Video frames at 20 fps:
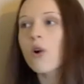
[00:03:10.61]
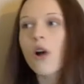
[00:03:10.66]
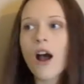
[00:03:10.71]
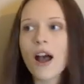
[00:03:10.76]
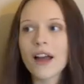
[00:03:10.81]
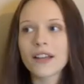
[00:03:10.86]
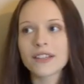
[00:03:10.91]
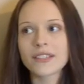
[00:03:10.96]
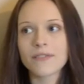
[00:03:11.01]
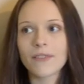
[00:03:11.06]

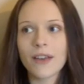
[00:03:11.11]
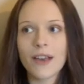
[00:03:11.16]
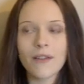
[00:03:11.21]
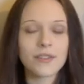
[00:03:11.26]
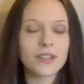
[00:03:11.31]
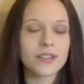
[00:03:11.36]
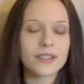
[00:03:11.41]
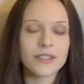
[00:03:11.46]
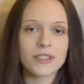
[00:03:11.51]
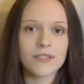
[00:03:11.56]
kinds of
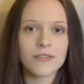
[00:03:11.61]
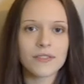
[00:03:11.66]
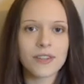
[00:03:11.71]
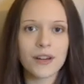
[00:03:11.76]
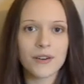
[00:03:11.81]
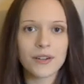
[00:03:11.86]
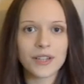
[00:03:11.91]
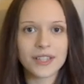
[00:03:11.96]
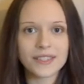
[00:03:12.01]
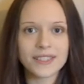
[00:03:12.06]
evidence of
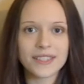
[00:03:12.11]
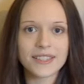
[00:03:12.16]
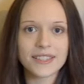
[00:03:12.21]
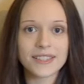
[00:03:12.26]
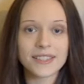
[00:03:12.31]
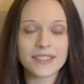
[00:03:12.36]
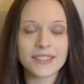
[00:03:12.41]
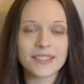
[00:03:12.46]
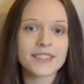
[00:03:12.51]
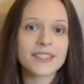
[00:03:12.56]
their
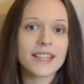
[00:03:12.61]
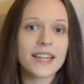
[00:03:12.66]
existence,